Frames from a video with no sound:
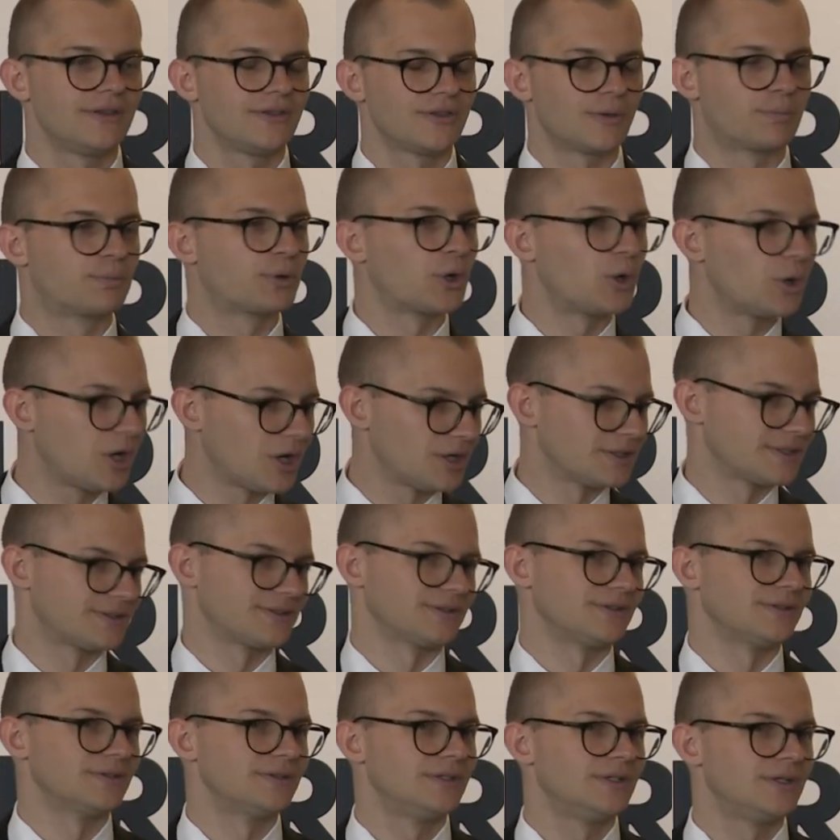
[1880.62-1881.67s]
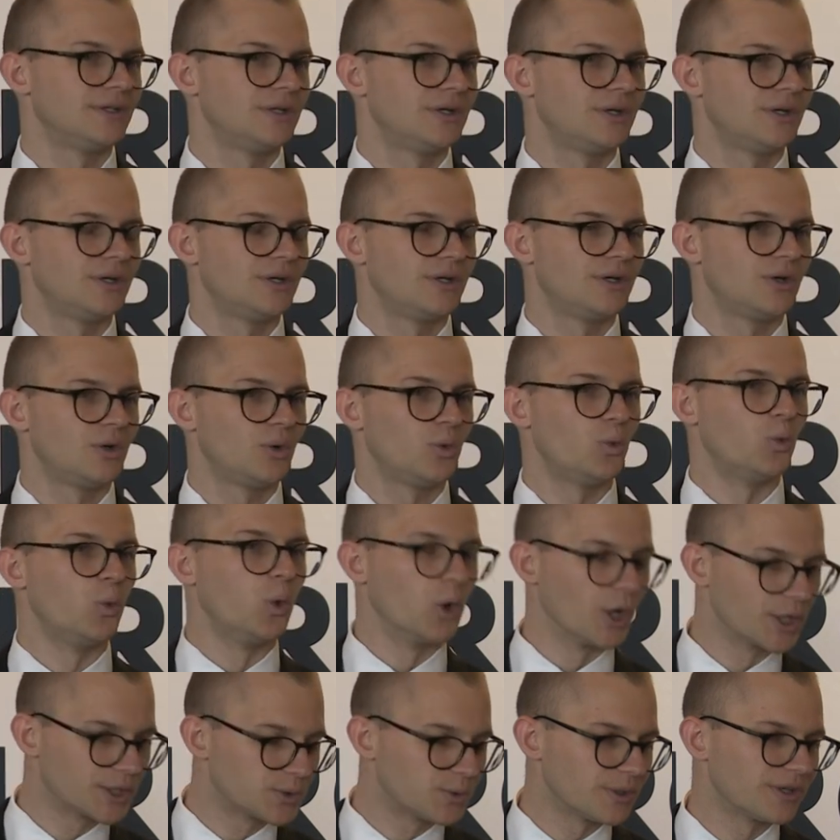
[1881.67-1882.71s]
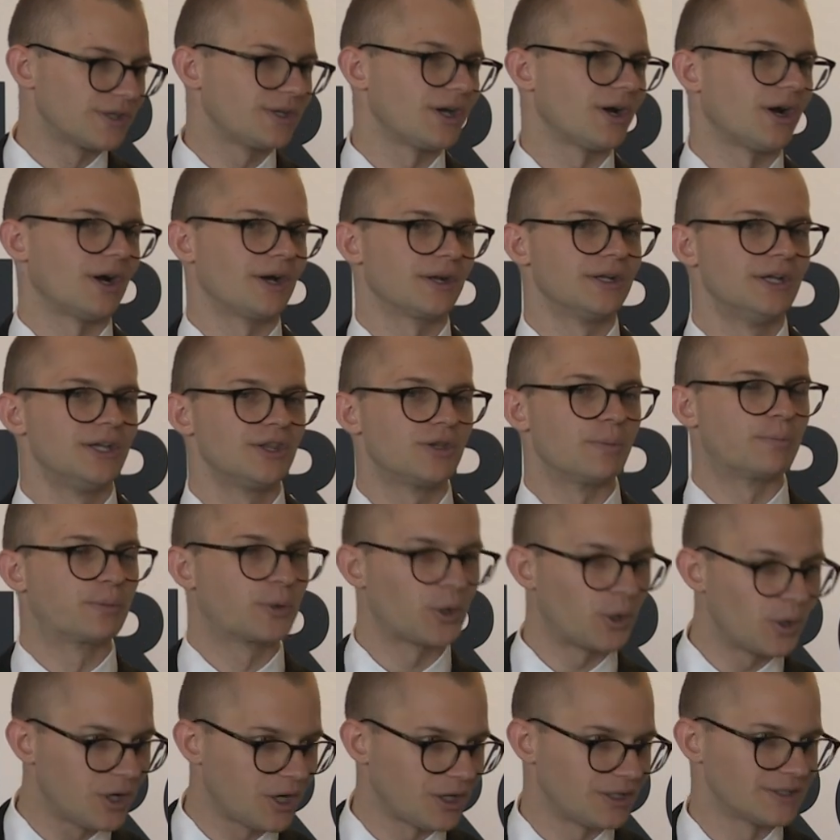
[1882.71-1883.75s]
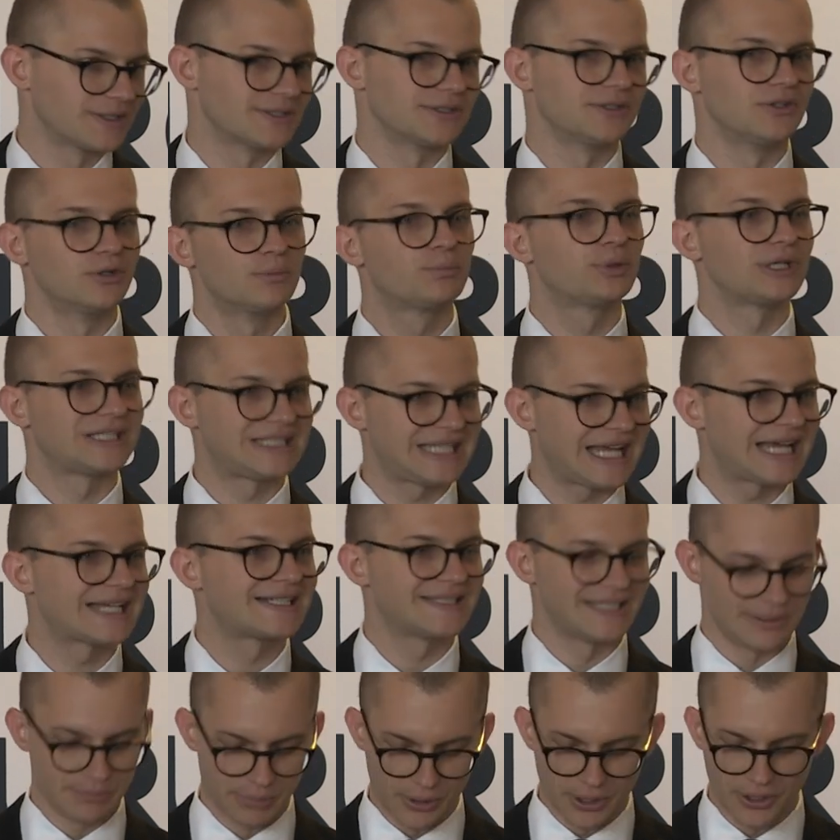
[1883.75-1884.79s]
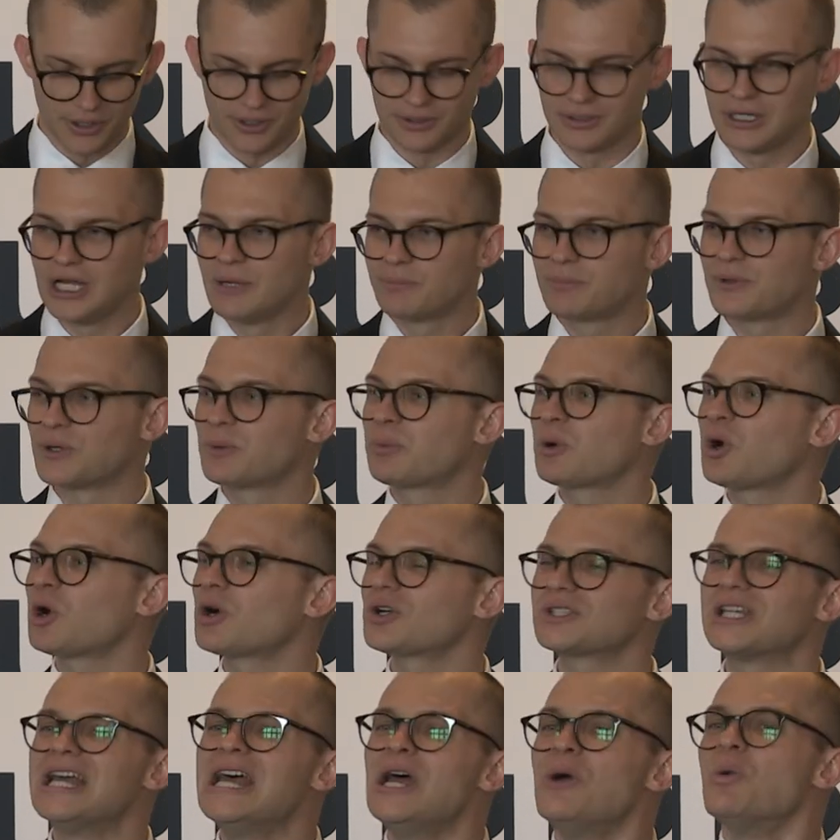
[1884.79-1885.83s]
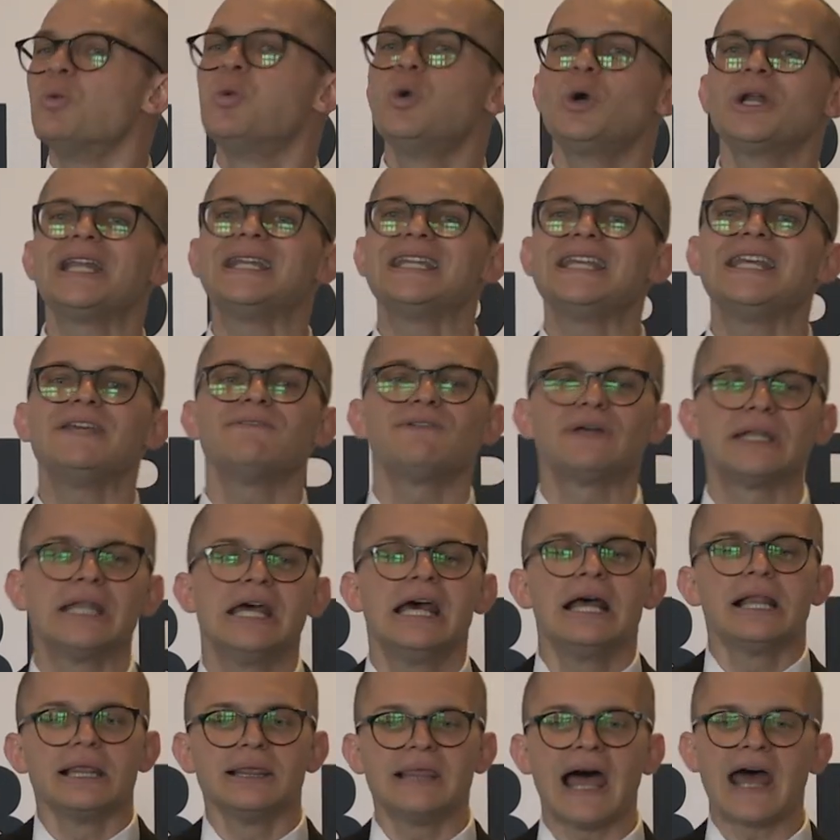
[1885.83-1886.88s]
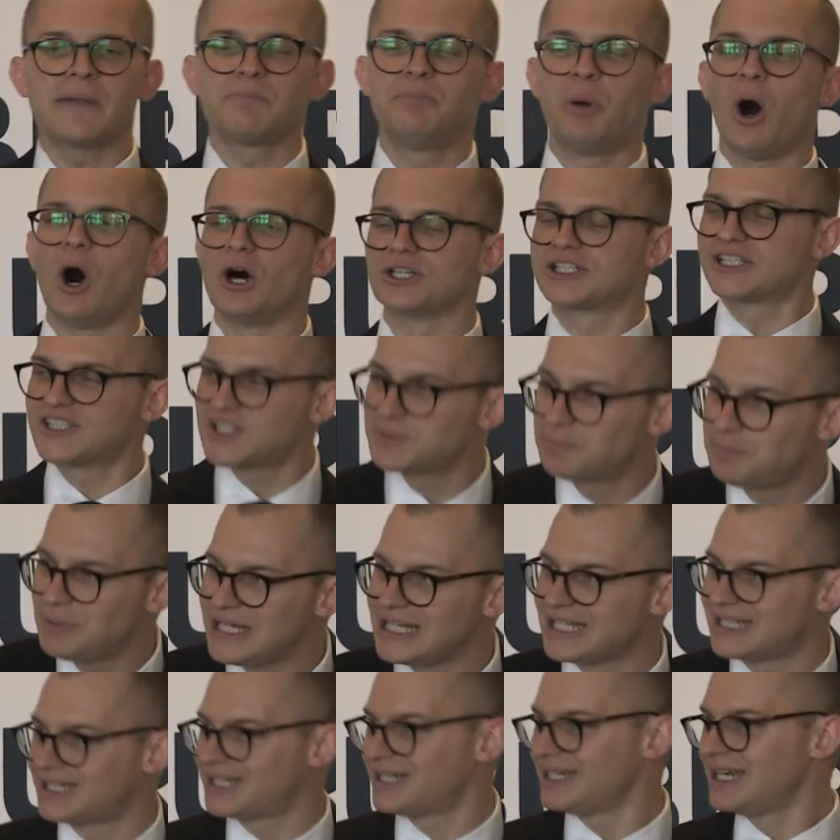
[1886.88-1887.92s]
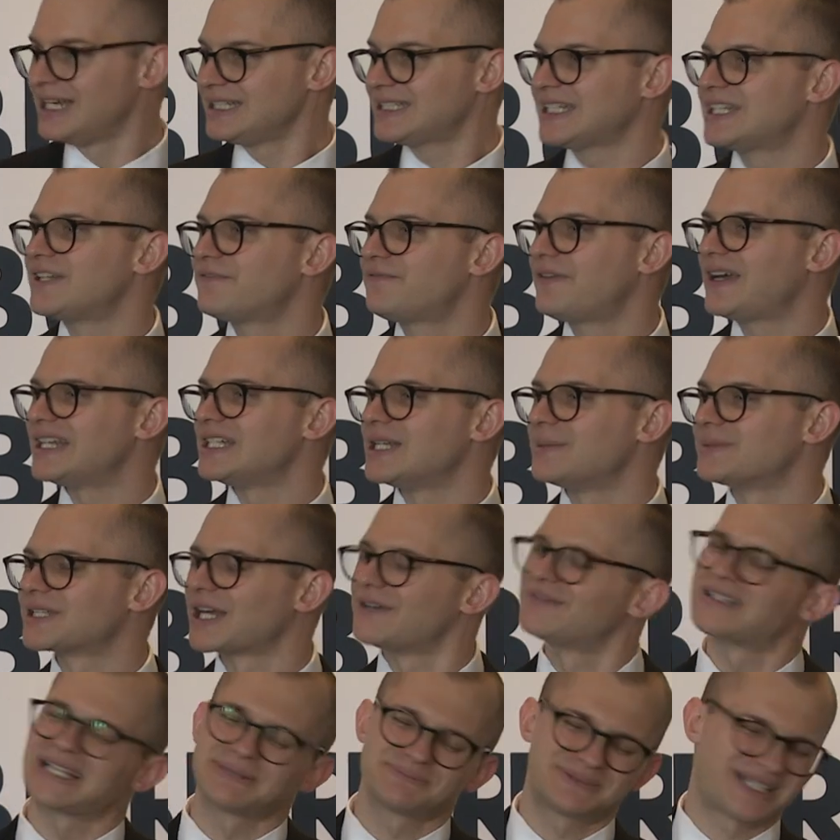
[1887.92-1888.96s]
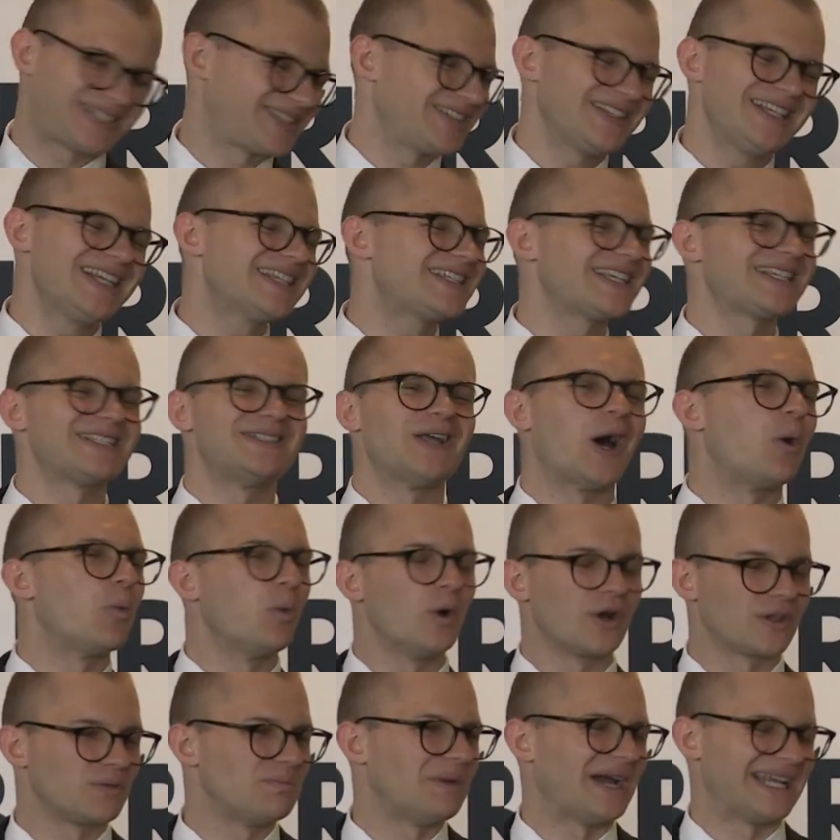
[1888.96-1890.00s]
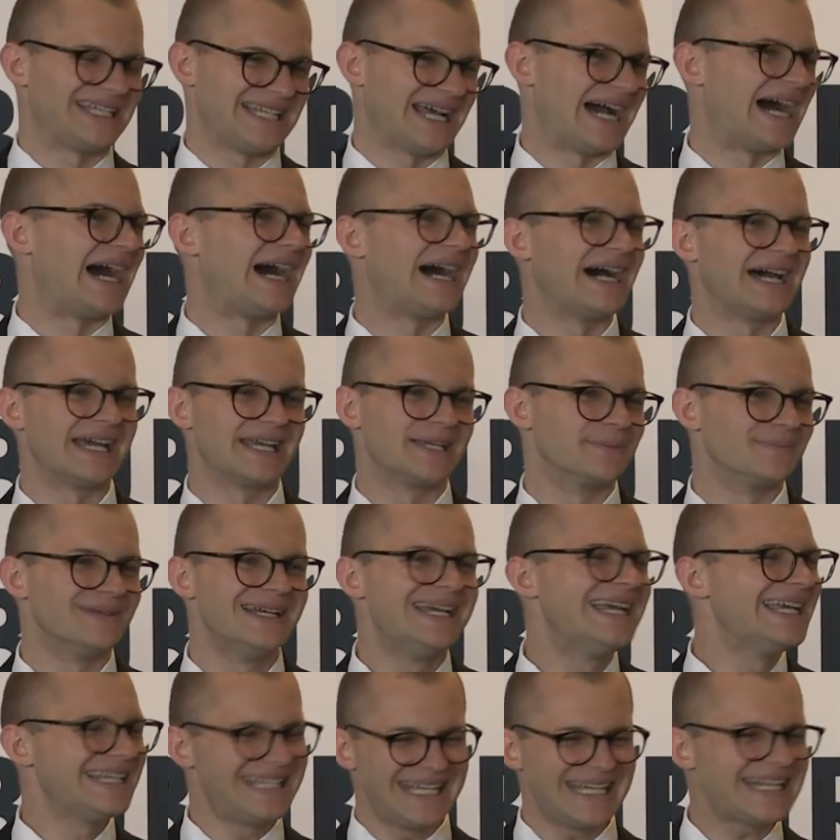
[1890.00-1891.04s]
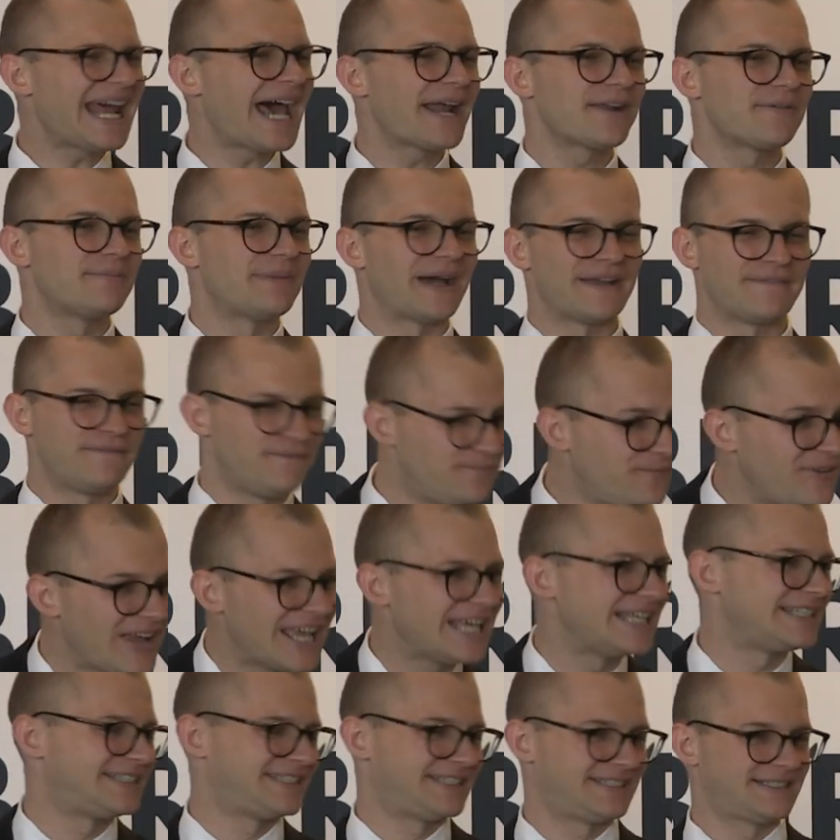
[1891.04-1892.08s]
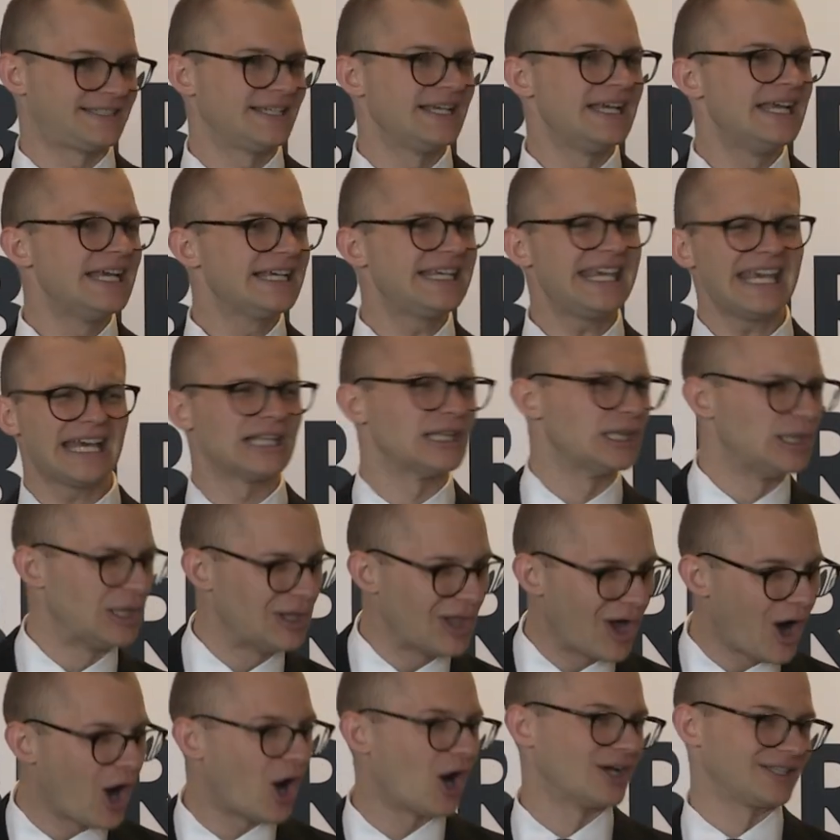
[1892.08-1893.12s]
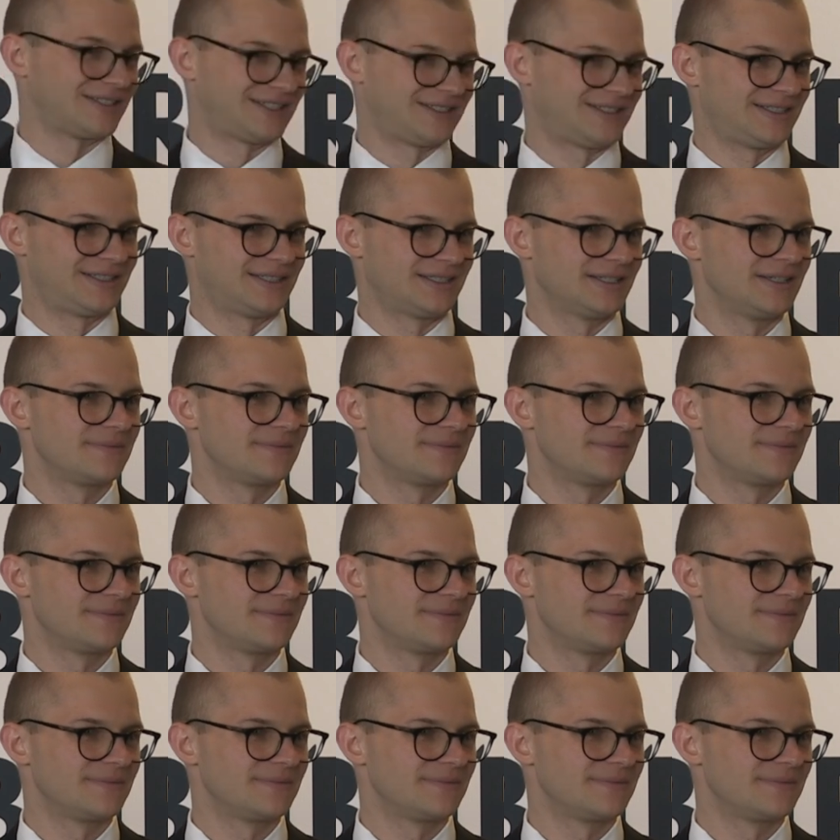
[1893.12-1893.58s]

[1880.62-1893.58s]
The proconsul worked with God. The proconsul protected Paul. But the proconsul wouldn't even let Paul speak to defend himself. He's like, this is not worth my time. Get out of my face. Get lost.